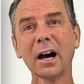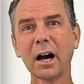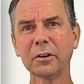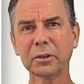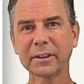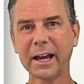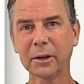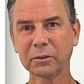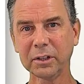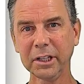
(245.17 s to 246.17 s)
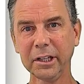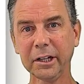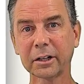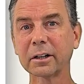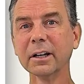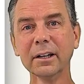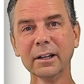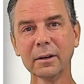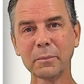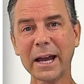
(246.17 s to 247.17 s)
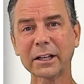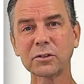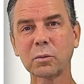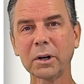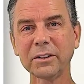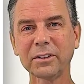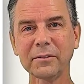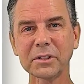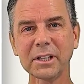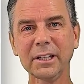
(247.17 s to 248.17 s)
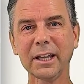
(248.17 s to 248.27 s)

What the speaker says: $100,000 a year. Back in 2017,